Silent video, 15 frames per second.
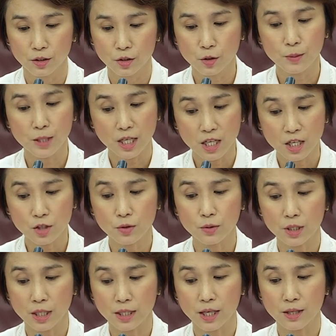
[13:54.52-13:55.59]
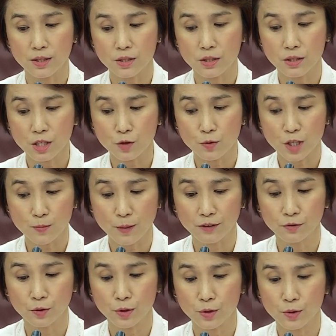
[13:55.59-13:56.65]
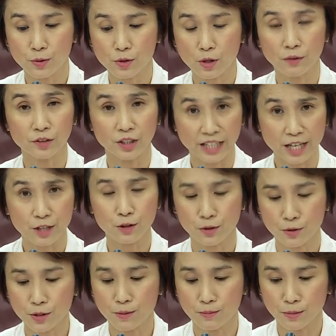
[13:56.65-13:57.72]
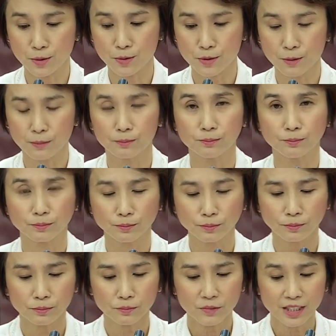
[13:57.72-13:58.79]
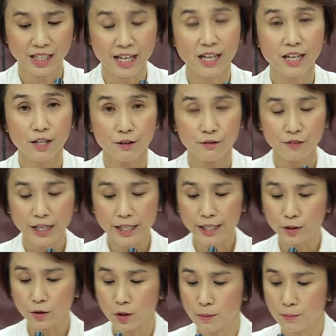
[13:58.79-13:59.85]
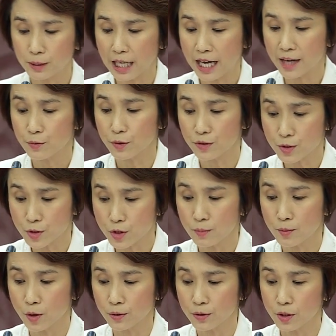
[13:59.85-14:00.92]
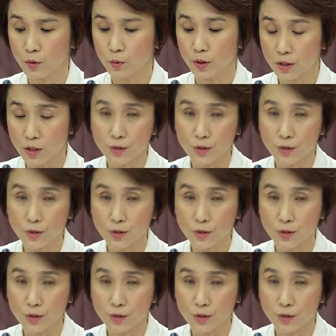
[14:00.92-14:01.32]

to be issued against disrespectful use of the national symbols. Failure to comply with the stop order will